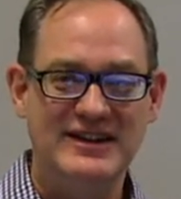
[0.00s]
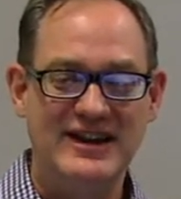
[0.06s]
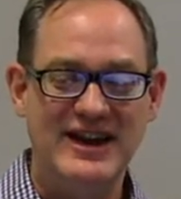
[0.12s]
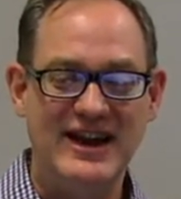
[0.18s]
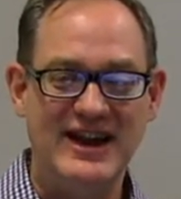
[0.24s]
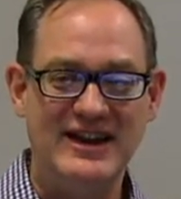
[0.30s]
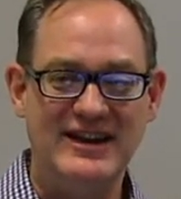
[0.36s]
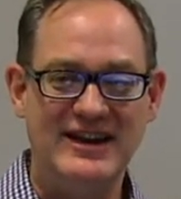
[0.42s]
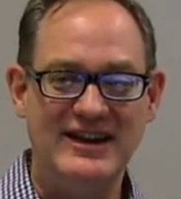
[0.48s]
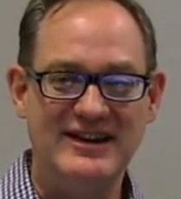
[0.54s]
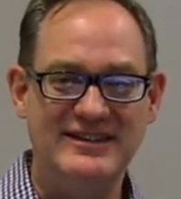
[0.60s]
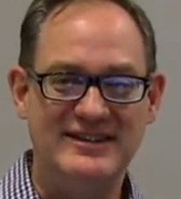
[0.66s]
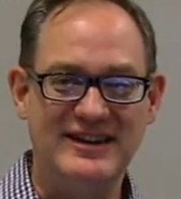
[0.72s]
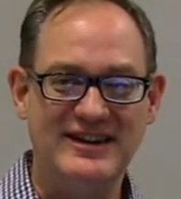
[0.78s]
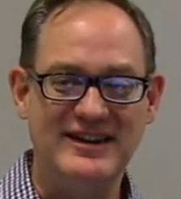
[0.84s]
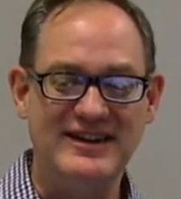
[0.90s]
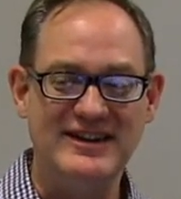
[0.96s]
And
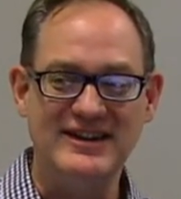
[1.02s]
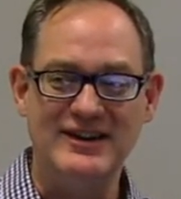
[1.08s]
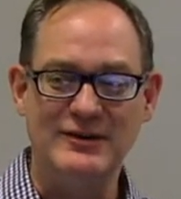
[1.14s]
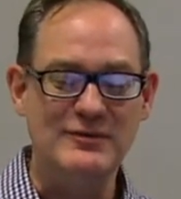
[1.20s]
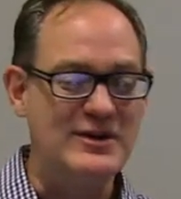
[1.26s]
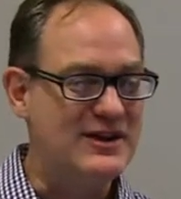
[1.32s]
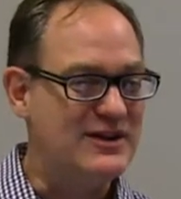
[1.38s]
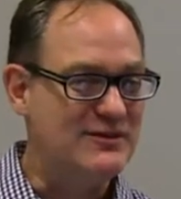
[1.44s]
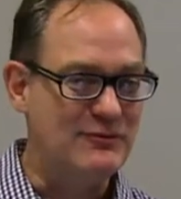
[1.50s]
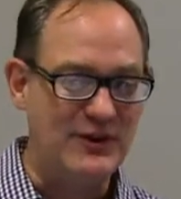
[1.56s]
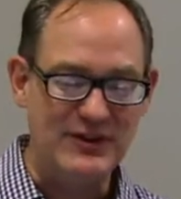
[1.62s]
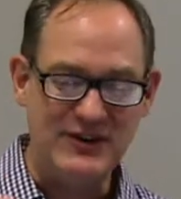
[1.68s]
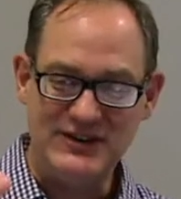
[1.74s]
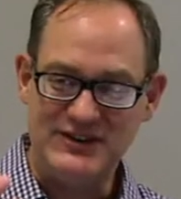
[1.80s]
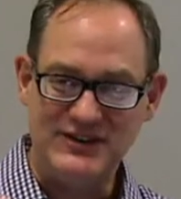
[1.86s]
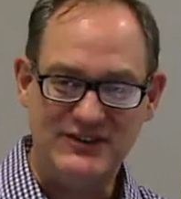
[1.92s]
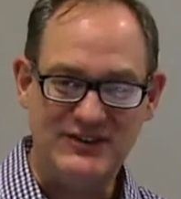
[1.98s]
you know, whether
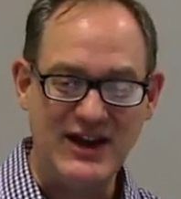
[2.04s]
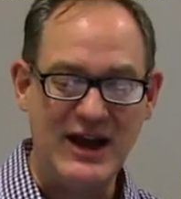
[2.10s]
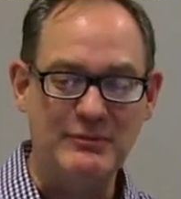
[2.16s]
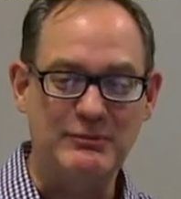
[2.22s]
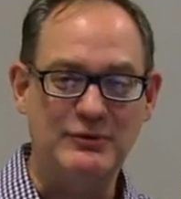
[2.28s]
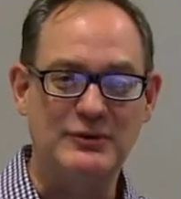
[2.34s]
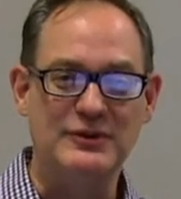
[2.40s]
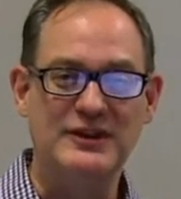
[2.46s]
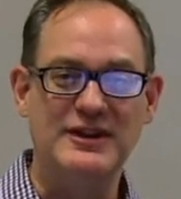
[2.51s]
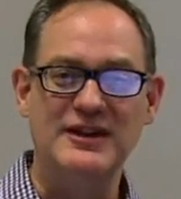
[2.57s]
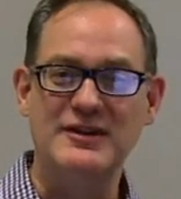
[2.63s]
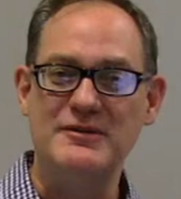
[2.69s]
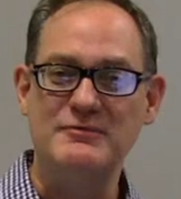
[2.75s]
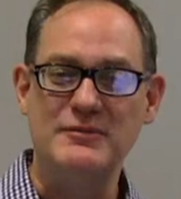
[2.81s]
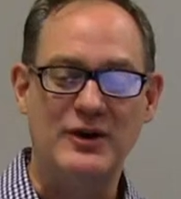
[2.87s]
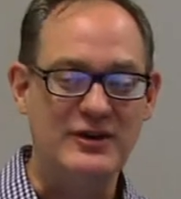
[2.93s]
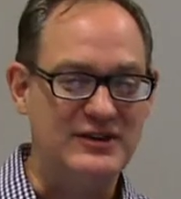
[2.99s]
disciple
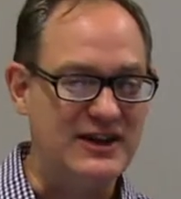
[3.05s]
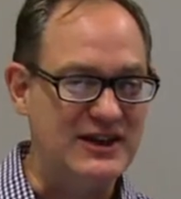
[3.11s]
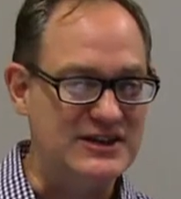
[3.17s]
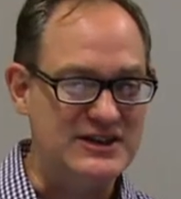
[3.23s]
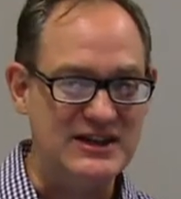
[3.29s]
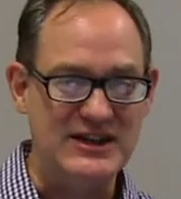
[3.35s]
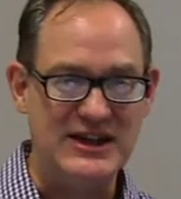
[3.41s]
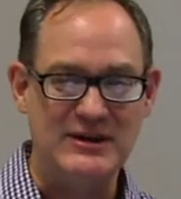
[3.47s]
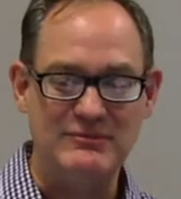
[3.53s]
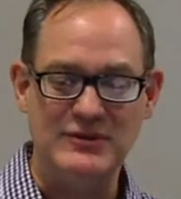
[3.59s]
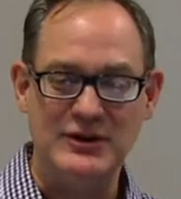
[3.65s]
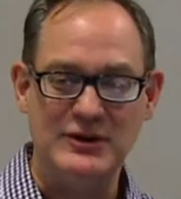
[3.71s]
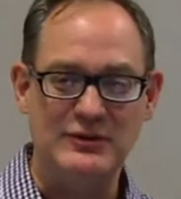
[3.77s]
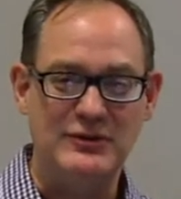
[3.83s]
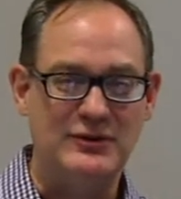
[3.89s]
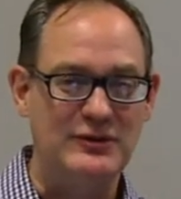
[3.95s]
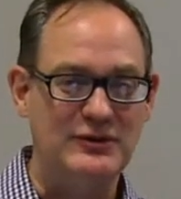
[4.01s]
them or teaching them, you
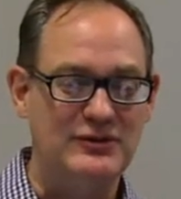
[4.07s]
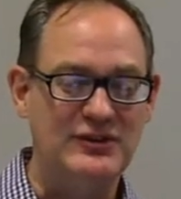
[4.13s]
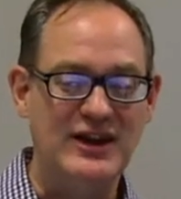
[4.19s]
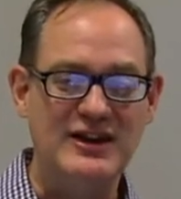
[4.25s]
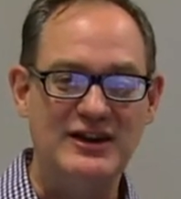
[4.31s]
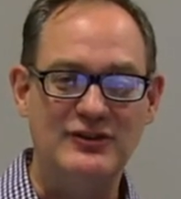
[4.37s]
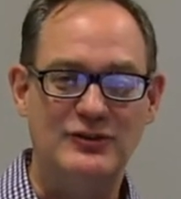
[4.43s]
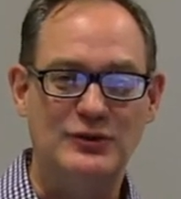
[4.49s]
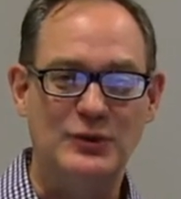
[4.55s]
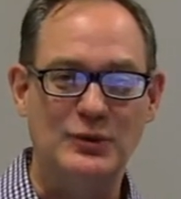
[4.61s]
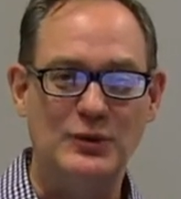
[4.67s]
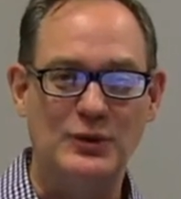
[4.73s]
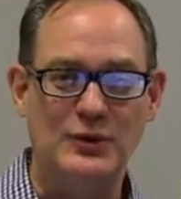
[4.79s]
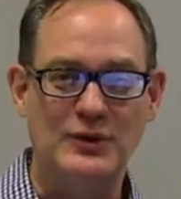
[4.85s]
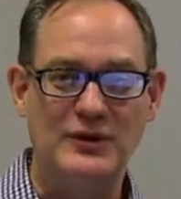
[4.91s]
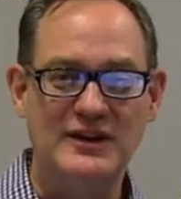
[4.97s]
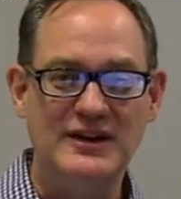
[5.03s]
know, through Sunday
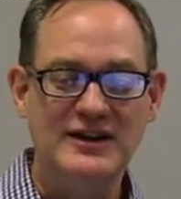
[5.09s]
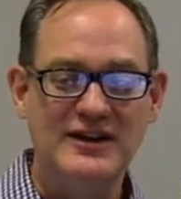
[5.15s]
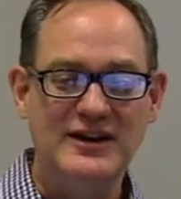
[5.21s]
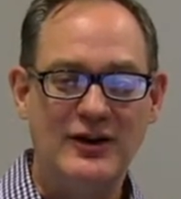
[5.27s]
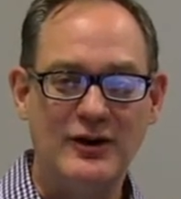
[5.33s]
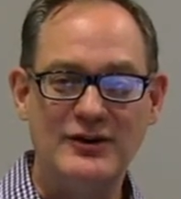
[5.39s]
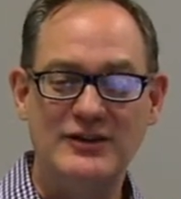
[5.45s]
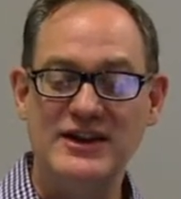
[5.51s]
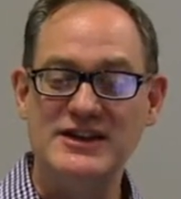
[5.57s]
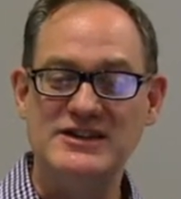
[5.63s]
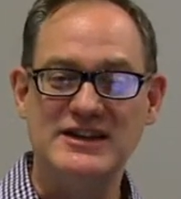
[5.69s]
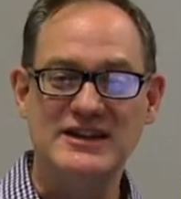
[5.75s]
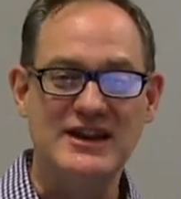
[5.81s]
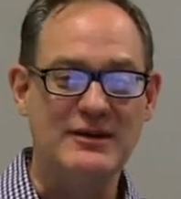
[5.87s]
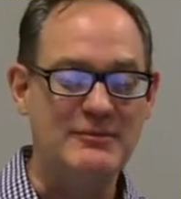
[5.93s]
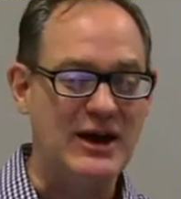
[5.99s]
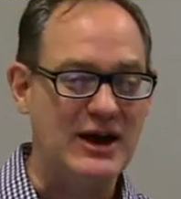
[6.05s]
school, are teaching
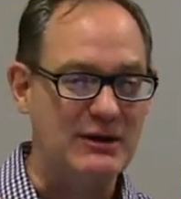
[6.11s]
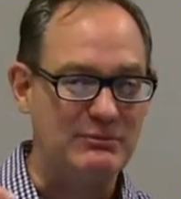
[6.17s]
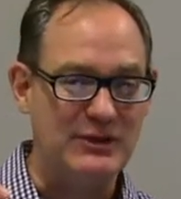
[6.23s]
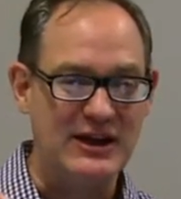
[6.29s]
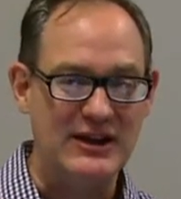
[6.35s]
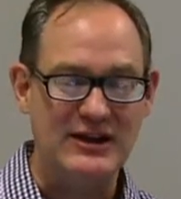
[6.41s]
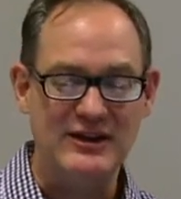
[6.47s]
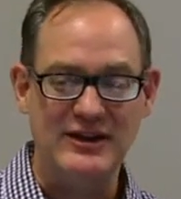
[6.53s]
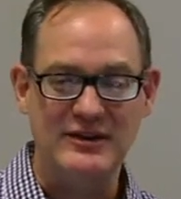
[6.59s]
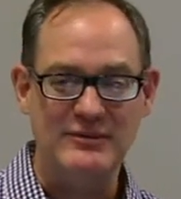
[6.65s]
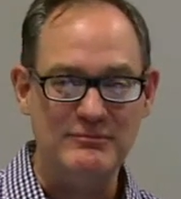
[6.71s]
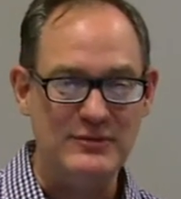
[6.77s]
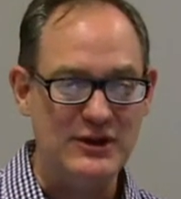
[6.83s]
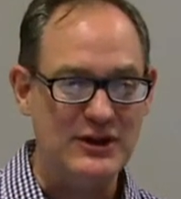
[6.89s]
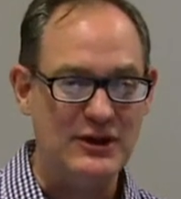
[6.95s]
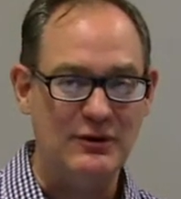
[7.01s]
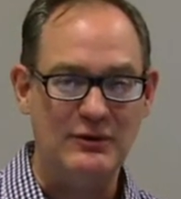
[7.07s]
them how to play,
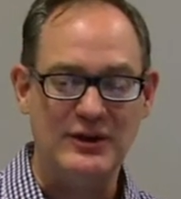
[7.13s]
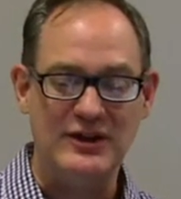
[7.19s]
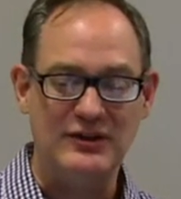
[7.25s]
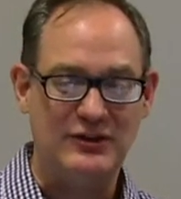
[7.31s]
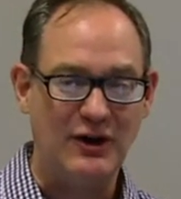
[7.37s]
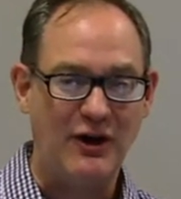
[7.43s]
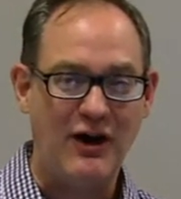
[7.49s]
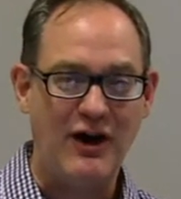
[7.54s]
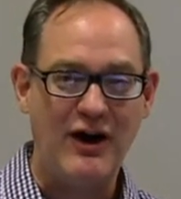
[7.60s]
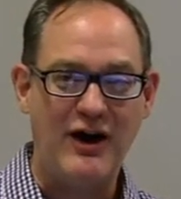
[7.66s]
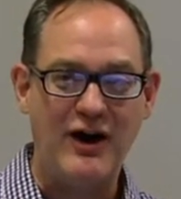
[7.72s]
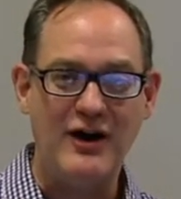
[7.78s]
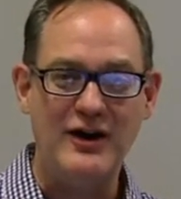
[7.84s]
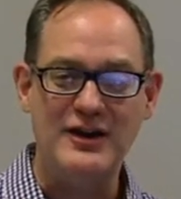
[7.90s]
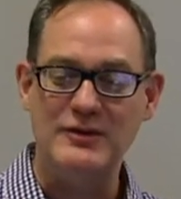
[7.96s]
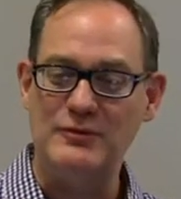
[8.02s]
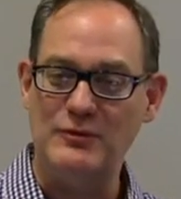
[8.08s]
you know,
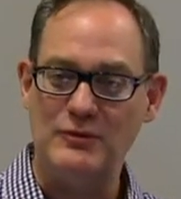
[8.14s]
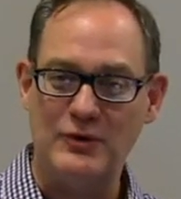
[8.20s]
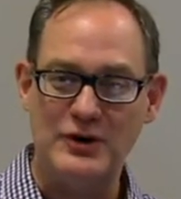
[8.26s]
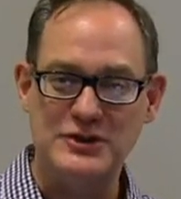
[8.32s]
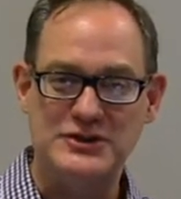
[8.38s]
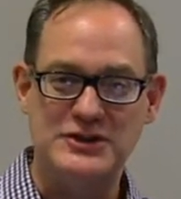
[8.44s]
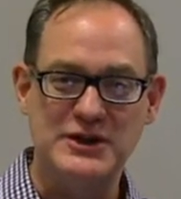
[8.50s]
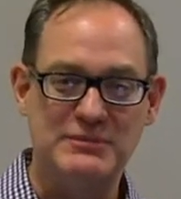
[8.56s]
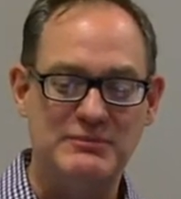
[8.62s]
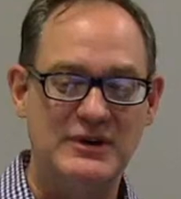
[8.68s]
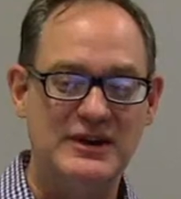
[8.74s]
guitar and worship.